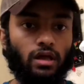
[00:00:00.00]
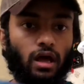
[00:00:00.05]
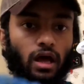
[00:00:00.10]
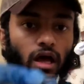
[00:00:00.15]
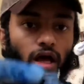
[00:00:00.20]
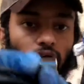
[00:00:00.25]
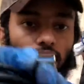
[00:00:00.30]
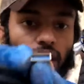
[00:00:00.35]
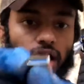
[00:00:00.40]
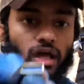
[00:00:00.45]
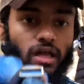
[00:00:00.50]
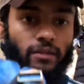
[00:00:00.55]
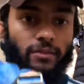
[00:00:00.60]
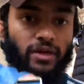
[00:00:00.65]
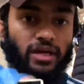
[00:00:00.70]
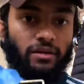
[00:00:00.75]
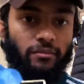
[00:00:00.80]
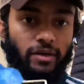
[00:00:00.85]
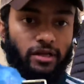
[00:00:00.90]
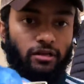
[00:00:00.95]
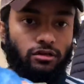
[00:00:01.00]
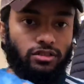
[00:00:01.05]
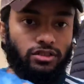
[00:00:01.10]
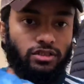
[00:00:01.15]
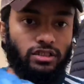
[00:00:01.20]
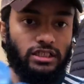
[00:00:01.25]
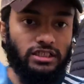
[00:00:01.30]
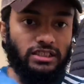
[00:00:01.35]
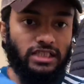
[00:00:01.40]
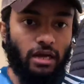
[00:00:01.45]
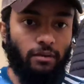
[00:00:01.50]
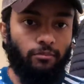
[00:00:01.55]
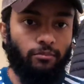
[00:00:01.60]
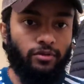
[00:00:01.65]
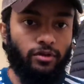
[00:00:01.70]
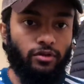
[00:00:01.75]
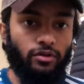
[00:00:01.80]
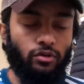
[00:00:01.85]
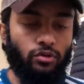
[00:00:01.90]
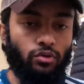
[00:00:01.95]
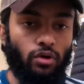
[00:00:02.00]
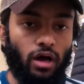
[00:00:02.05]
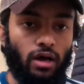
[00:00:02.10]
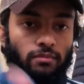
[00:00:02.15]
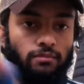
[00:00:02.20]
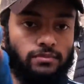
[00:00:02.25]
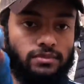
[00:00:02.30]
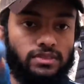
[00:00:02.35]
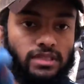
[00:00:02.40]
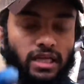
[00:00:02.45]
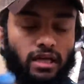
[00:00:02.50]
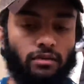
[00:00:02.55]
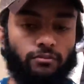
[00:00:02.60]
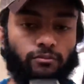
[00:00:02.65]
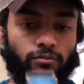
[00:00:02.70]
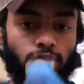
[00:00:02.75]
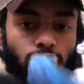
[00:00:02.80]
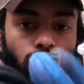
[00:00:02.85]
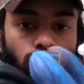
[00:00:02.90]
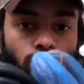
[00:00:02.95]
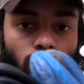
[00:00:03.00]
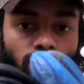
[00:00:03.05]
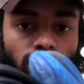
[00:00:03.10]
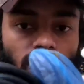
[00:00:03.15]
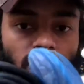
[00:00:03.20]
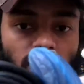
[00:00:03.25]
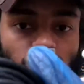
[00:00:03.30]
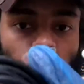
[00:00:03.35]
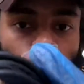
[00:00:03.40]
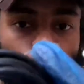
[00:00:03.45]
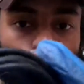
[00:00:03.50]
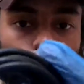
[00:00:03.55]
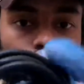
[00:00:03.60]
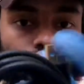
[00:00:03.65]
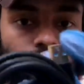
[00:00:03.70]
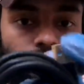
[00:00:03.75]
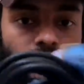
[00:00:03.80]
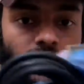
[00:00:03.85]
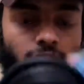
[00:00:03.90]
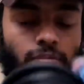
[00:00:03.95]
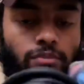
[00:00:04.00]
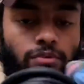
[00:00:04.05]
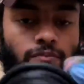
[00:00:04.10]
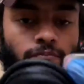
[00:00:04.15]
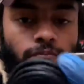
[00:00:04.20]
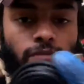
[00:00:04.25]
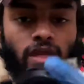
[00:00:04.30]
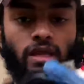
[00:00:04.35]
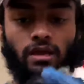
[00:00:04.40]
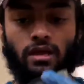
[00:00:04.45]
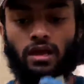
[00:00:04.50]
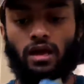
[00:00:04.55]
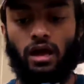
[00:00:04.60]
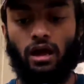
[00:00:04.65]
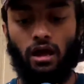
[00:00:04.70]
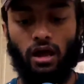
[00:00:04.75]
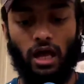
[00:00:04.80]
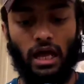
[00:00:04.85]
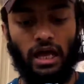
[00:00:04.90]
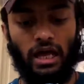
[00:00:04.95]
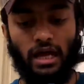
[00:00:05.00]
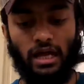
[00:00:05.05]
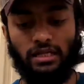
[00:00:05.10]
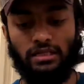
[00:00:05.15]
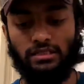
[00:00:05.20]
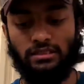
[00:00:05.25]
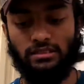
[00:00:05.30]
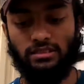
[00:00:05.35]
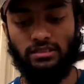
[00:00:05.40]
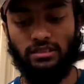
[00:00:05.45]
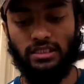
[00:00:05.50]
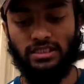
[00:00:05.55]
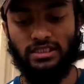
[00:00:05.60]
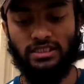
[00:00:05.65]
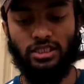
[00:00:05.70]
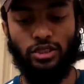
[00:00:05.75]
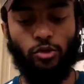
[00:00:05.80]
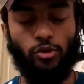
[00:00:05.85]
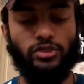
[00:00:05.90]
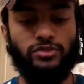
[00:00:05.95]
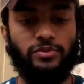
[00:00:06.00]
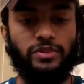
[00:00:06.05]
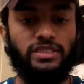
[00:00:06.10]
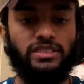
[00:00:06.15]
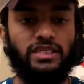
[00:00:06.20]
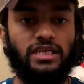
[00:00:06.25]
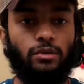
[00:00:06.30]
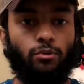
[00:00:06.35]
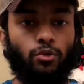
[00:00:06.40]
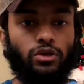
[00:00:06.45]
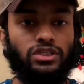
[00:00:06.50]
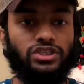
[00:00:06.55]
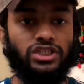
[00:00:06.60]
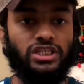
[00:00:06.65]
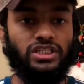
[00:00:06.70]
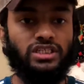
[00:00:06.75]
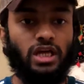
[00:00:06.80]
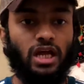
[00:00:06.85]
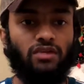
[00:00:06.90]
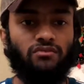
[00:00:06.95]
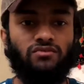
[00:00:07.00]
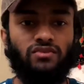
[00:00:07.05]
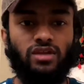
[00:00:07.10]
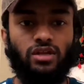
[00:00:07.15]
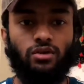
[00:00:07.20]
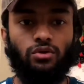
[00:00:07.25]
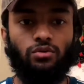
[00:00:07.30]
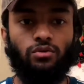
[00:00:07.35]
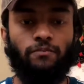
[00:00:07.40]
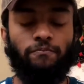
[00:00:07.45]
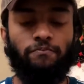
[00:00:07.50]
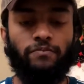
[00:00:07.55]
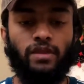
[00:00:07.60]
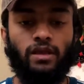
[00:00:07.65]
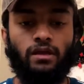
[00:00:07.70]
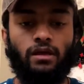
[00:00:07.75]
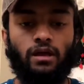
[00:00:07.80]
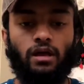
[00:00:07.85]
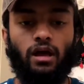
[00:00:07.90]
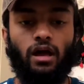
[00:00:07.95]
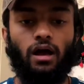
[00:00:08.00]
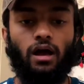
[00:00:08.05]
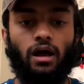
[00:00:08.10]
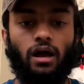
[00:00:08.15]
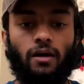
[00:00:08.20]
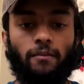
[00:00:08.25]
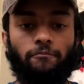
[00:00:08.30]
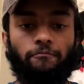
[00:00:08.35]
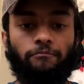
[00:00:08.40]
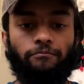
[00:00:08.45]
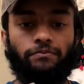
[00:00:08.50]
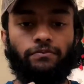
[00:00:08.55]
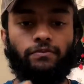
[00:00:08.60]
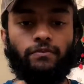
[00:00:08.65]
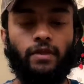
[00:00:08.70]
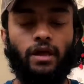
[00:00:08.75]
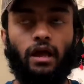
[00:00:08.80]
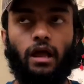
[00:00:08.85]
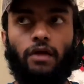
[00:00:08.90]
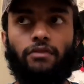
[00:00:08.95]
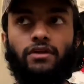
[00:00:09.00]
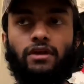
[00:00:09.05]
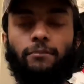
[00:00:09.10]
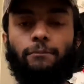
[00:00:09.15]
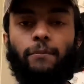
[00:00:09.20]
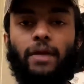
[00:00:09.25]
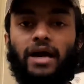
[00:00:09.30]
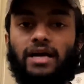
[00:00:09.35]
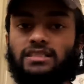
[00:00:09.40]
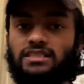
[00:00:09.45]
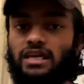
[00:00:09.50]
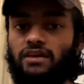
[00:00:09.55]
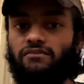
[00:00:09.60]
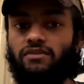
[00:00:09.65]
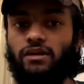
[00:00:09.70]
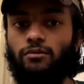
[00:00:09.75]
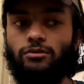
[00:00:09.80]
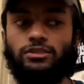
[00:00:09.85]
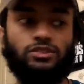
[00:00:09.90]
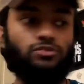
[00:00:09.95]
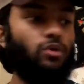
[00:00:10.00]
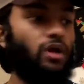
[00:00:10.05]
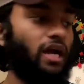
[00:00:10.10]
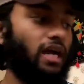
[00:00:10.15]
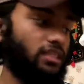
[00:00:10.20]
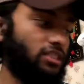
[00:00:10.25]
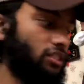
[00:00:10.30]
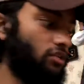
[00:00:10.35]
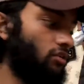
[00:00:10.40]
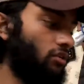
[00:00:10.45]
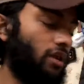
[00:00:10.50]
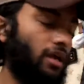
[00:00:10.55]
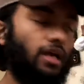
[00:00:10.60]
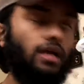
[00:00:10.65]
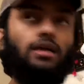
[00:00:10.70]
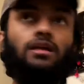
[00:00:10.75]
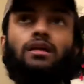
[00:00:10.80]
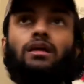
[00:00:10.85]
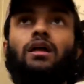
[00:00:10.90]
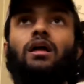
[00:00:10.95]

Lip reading: let me get a bit closer, is that blue sort of like bottom lip. And this is the USB-C, which is kind of new. I think Macs have it, which is why I actually got it.